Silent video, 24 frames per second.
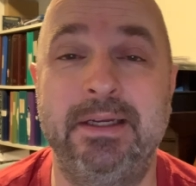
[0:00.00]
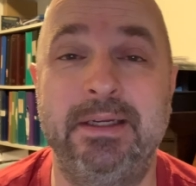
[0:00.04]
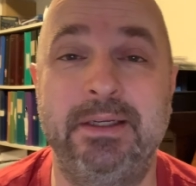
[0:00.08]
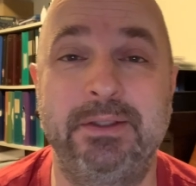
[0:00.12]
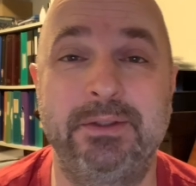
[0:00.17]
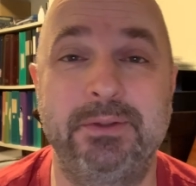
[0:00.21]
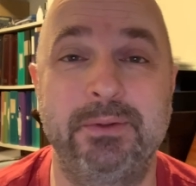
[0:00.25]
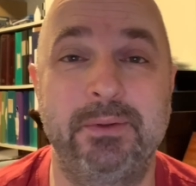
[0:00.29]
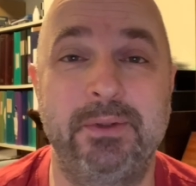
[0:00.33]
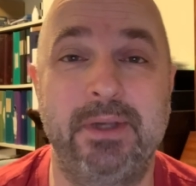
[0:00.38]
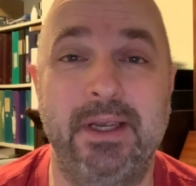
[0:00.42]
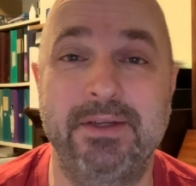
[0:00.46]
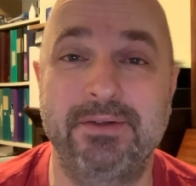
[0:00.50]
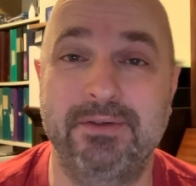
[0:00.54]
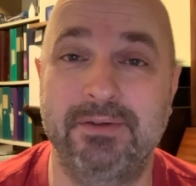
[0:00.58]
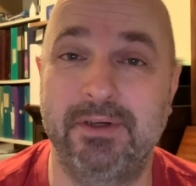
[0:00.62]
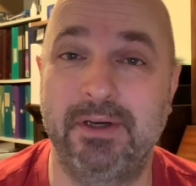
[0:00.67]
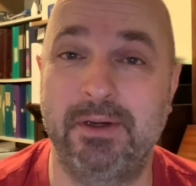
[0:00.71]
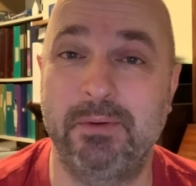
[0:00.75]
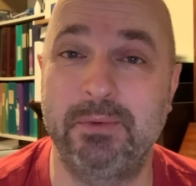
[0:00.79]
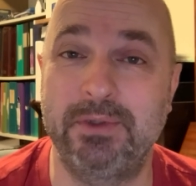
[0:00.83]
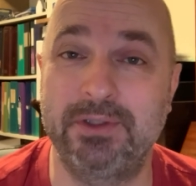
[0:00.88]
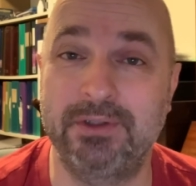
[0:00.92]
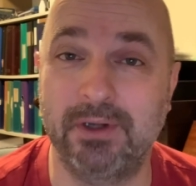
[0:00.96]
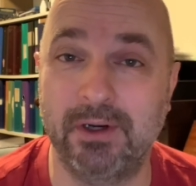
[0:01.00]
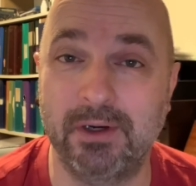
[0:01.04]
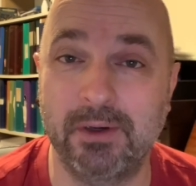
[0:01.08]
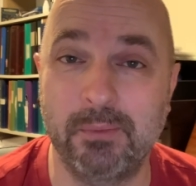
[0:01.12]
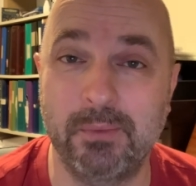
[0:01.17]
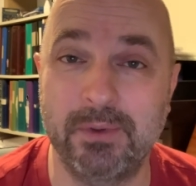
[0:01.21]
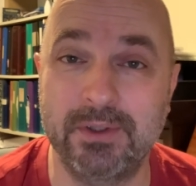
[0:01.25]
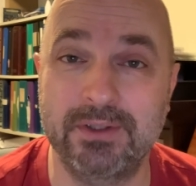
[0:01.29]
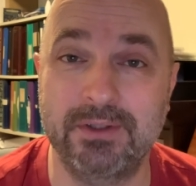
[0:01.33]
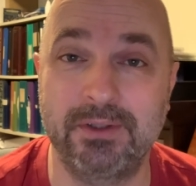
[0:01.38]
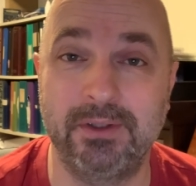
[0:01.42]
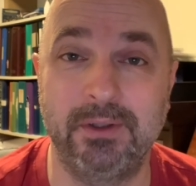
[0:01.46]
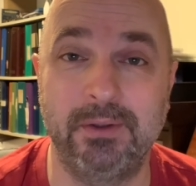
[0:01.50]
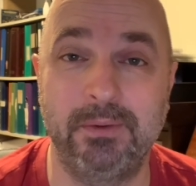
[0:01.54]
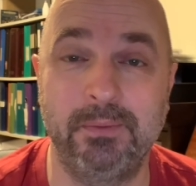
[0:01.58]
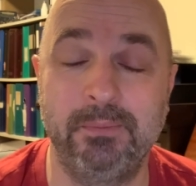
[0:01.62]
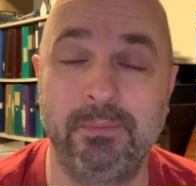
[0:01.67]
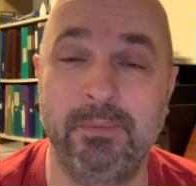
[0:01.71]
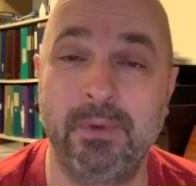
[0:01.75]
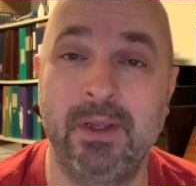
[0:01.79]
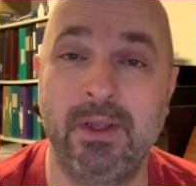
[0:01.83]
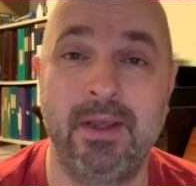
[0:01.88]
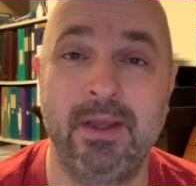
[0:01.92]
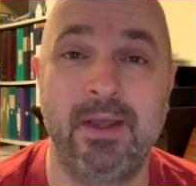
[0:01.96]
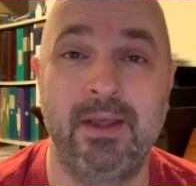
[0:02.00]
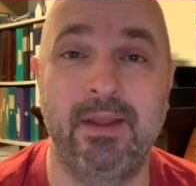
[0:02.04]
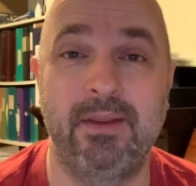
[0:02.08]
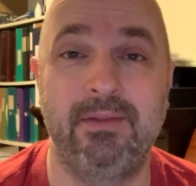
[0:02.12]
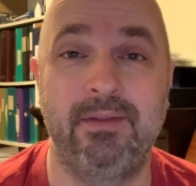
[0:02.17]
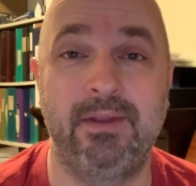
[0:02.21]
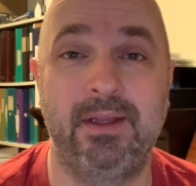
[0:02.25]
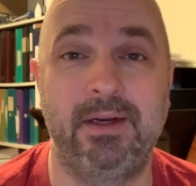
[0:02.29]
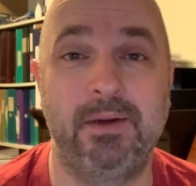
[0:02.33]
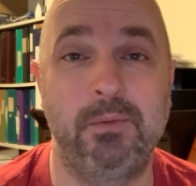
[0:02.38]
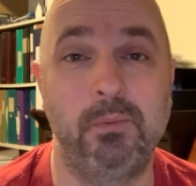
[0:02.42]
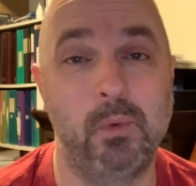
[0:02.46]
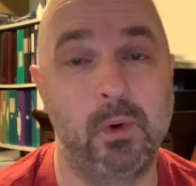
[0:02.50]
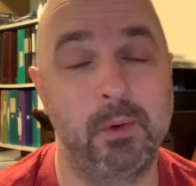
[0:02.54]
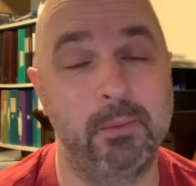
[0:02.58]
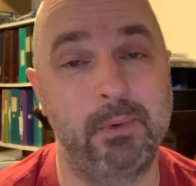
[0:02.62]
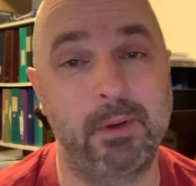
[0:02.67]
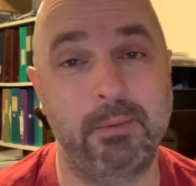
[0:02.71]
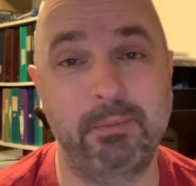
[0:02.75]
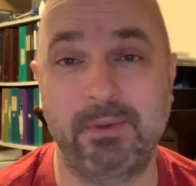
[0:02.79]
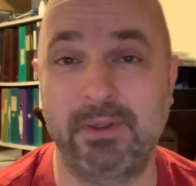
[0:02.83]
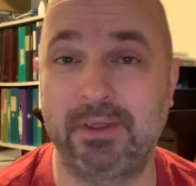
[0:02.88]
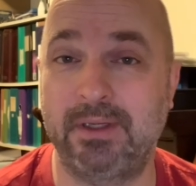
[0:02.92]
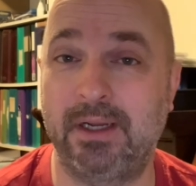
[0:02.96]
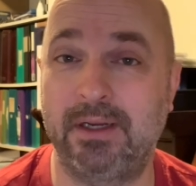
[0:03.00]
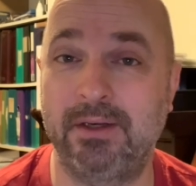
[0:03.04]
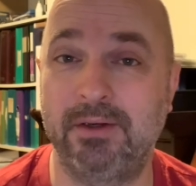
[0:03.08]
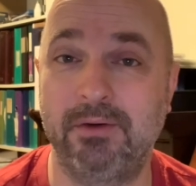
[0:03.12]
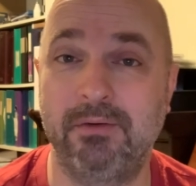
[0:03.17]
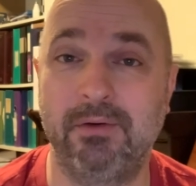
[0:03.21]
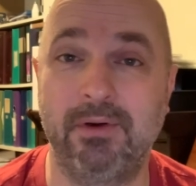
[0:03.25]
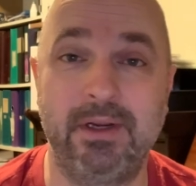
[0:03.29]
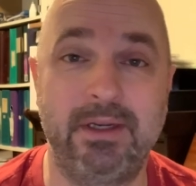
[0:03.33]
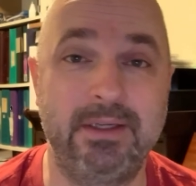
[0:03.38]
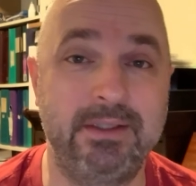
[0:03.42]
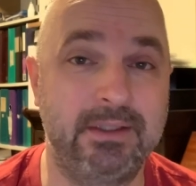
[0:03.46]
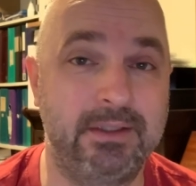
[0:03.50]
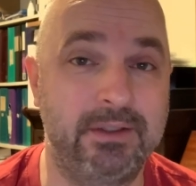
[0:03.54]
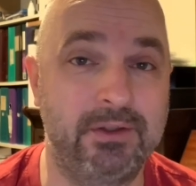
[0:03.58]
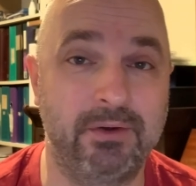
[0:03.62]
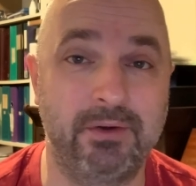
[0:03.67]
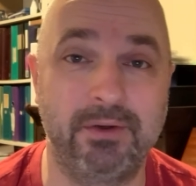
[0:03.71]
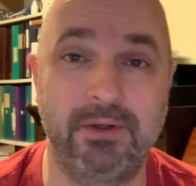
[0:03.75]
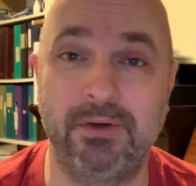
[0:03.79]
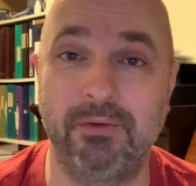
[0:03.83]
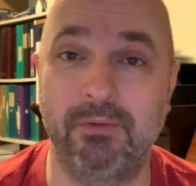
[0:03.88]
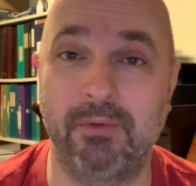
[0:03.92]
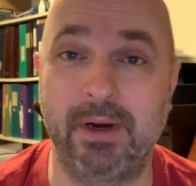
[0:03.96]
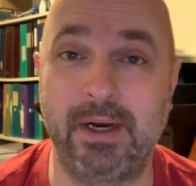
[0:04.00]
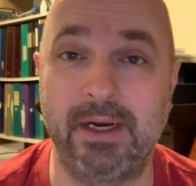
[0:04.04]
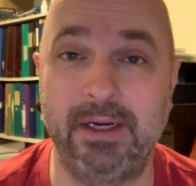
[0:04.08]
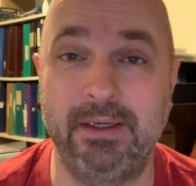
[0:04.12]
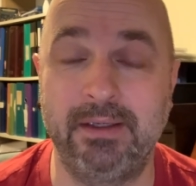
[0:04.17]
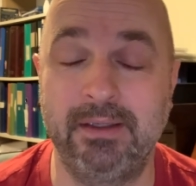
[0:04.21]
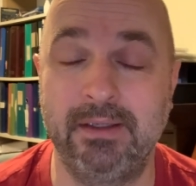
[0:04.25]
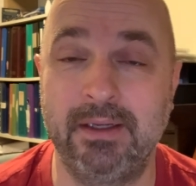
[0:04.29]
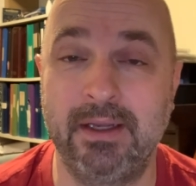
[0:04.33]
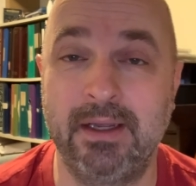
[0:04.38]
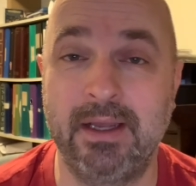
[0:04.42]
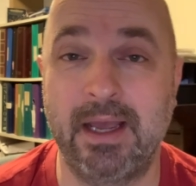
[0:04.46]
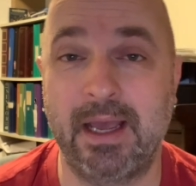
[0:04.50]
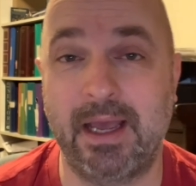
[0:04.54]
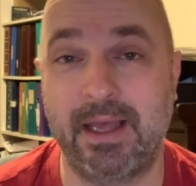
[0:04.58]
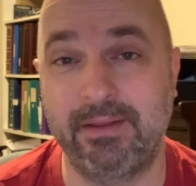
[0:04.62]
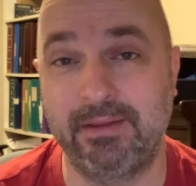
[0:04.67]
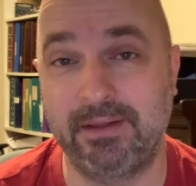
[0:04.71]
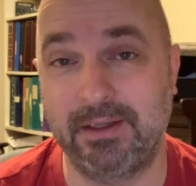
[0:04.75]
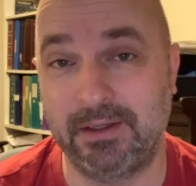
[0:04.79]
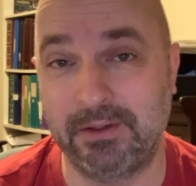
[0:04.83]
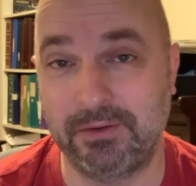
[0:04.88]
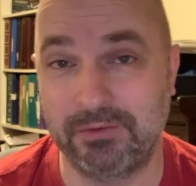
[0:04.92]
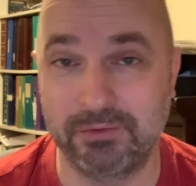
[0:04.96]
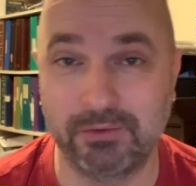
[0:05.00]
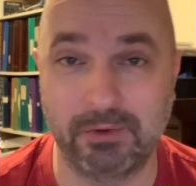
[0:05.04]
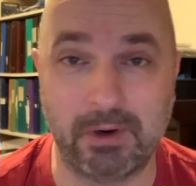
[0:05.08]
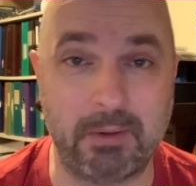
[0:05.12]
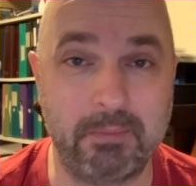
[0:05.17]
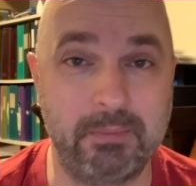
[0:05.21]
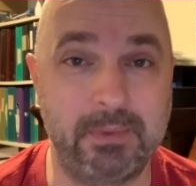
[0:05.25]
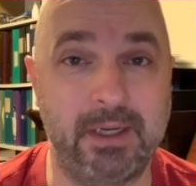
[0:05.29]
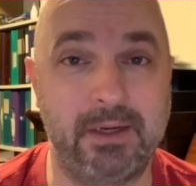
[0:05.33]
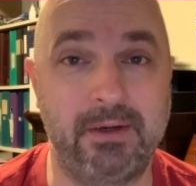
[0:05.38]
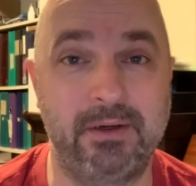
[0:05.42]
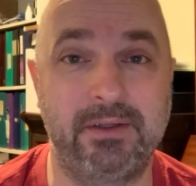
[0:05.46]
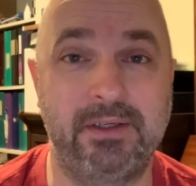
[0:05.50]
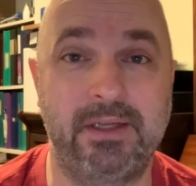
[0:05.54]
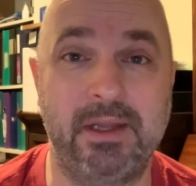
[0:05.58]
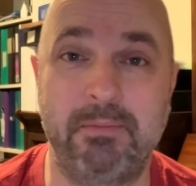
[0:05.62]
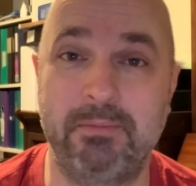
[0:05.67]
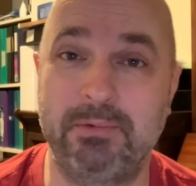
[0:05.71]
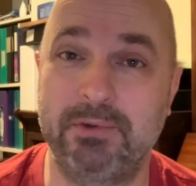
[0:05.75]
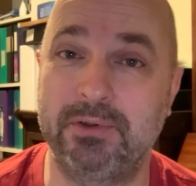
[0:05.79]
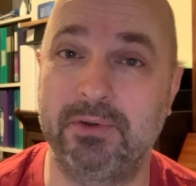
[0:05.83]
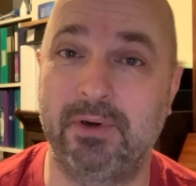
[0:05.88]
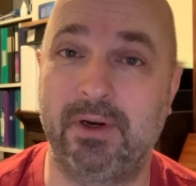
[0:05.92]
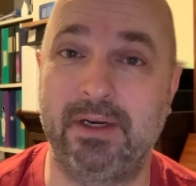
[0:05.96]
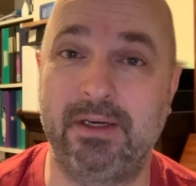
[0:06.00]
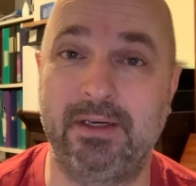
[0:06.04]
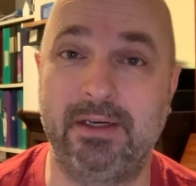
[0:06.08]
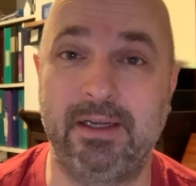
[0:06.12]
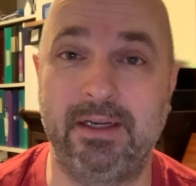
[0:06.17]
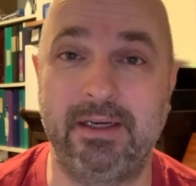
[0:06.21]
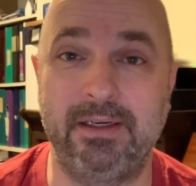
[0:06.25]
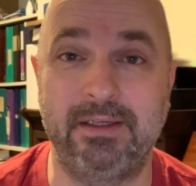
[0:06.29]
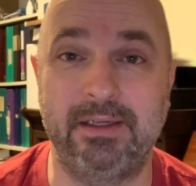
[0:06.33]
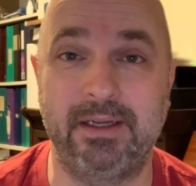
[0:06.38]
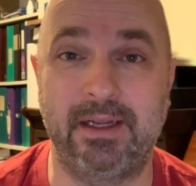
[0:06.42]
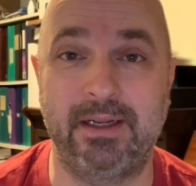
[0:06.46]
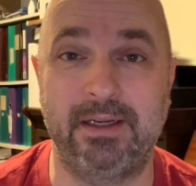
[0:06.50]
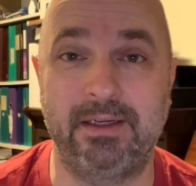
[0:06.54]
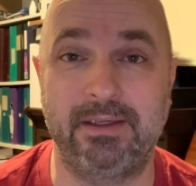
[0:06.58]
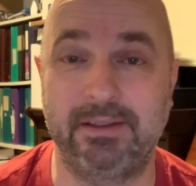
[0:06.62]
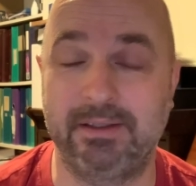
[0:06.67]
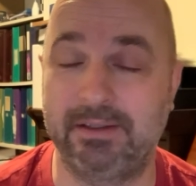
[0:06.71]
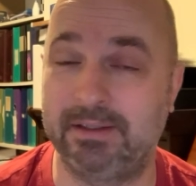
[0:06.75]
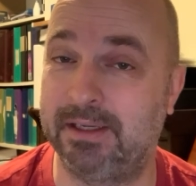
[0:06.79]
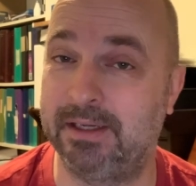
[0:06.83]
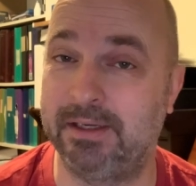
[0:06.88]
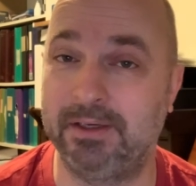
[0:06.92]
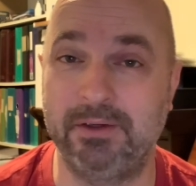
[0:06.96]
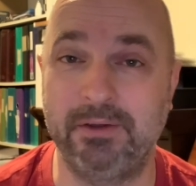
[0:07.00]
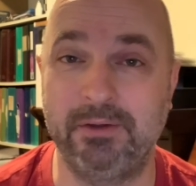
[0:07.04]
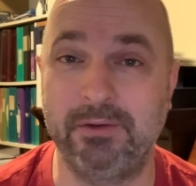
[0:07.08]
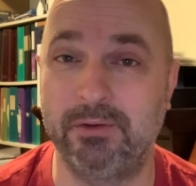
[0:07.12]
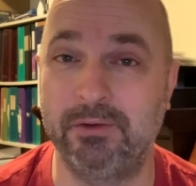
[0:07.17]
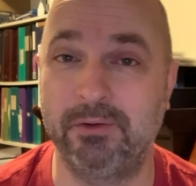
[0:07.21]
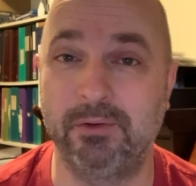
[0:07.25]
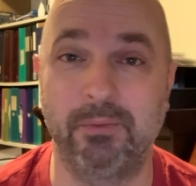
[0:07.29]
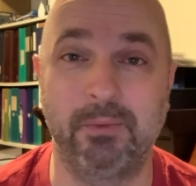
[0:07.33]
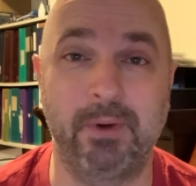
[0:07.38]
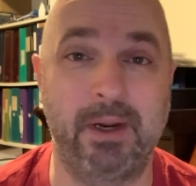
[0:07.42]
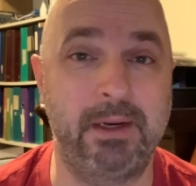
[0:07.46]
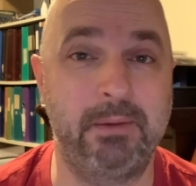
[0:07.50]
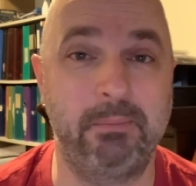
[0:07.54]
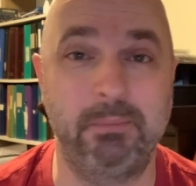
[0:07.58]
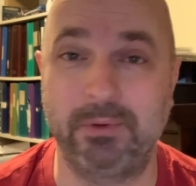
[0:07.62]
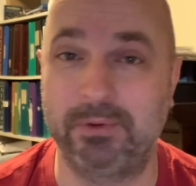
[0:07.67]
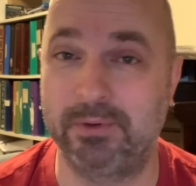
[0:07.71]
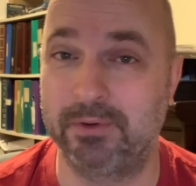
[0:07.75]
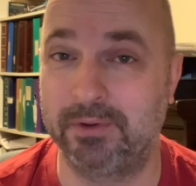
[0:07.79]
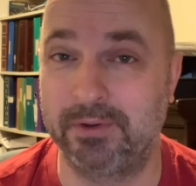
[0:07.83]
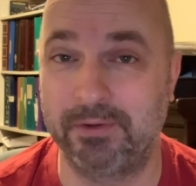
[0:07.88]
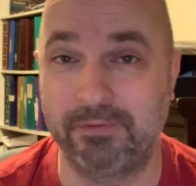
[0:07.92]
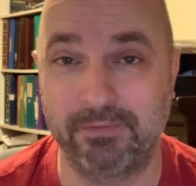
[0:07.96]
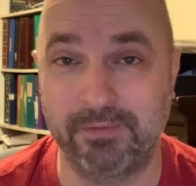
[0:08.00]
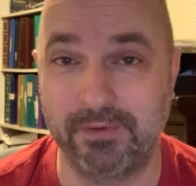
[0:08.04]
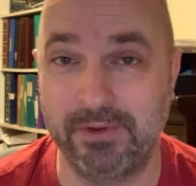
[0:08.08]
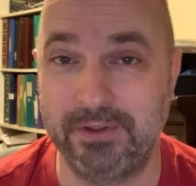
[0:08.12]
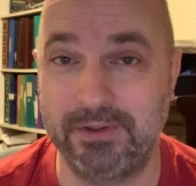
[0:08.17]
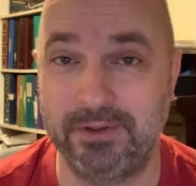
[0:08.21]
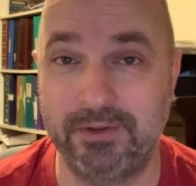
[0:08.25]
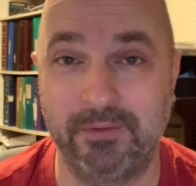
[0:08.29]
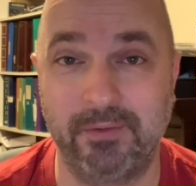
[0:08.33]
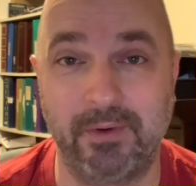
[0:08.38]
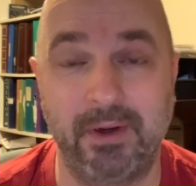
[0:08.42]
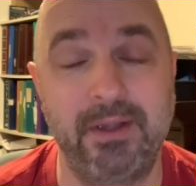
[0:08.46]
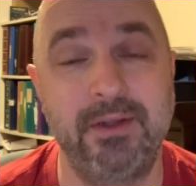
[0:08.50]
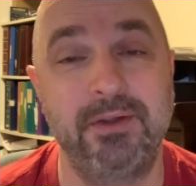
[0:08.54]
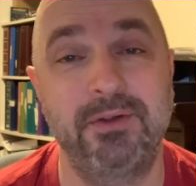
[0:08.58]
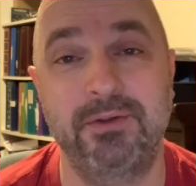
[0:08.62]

So yesterday we started with snow, then it warmed up to 10 degrees and turned to rain, and then it dropped down in temperature at night and continued to rain but turned to freezing rain.